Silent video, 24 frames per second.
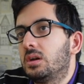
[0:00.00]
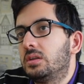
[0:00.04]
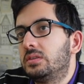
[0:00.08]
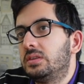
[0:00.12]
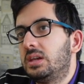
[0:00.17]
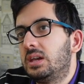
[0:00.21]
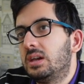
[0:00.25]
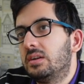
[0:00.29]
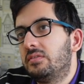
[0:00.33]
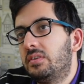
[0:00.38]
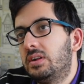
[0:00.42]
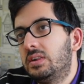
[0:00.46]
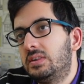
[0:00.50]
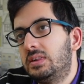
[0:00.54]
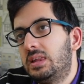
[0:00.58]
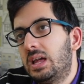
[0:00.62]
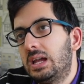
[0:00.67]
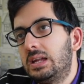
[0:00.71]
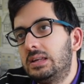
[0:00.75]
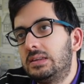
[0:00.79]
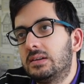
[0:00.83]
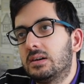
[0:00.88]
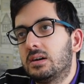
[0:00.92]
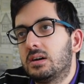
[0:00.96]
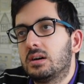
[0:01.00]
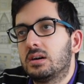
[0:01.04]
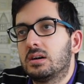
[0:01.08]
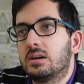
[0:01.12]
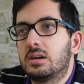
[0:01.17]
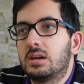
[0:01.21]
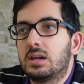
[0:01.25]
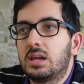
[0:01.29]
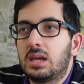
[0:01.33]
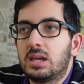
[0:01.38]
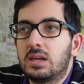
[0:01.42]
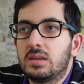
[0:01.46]
The event data
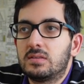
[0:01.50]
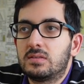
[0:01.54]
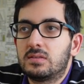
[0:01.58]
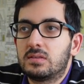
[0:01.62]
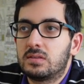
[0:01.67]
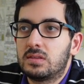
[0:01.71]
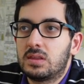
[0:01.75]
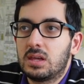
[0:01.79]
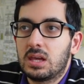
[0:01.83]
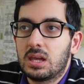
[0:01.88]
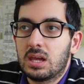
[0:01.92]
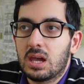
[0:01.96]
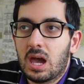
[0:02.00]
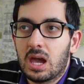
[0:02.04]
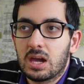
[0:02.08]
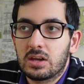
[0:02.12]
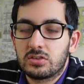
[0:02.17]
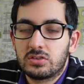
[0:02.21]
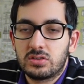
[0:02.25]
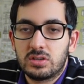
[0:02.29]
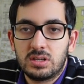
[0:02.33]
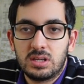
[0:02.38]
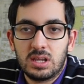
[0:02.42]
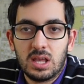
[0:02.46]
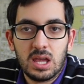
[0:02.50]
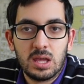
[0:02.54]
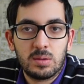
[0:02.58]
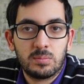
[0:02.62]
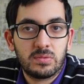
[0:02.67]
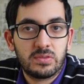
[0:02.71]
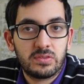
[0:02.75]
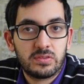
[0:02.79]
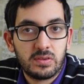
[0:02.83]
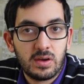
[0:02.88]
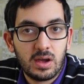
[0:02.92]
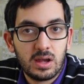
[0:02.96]
is the action name
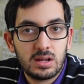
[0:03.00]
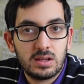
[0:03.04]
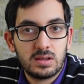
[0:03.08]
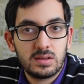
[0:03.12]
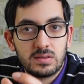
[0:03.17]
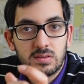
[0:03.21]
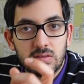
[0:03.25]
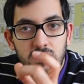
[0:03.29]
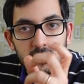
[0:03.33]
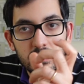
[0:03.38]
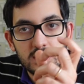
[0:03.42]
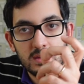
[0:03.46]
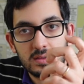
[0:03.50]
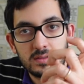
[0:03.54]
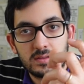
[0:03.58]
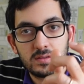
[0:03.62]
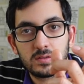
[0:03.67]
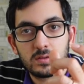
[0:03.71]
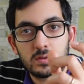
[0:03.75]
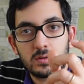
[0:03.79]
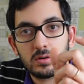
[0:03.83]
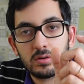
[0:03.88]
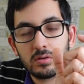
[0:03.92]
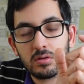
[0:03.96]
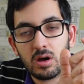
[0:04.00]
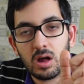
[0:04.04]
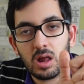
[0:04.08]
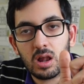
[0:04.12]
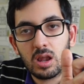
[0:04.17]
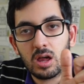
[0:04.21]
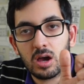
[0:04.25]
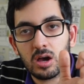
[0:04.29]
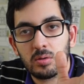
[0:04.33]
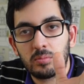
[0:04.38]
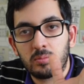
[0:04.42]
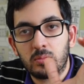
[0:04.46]
silence underscore
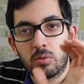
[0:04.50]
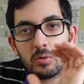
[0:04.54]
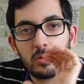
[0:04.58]
alarm,